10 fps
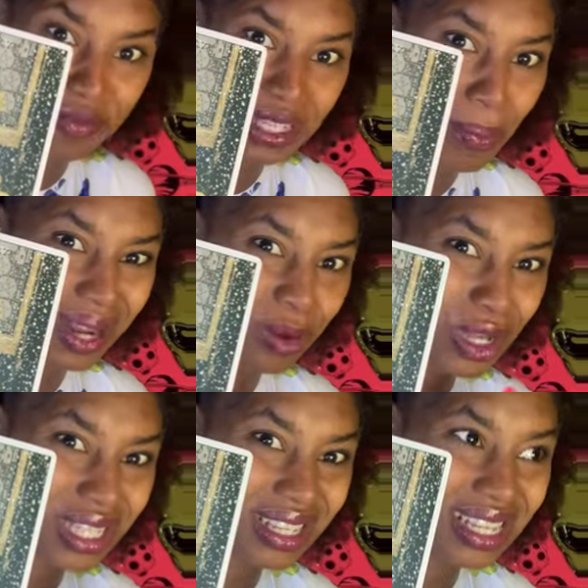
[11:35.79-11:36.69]
if somebody
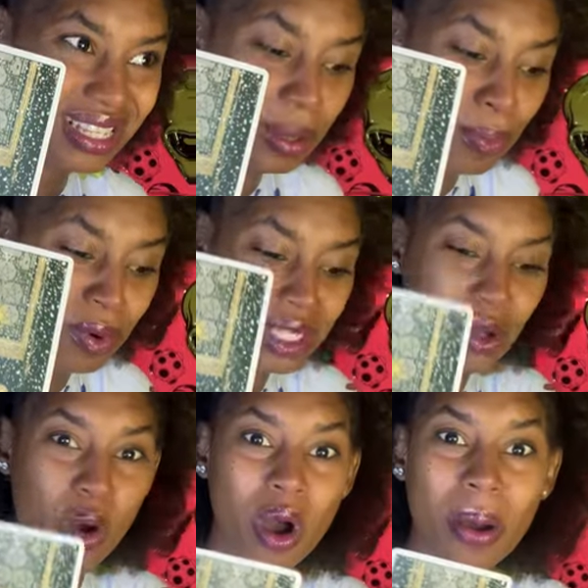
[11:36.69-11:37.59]
is supposed
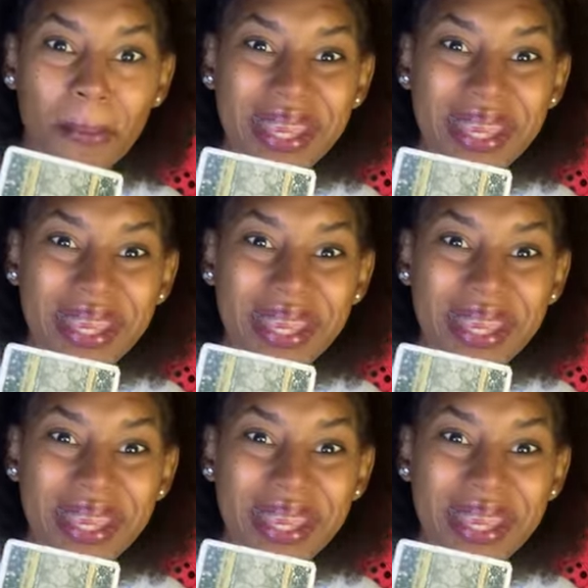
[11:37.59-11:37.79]
to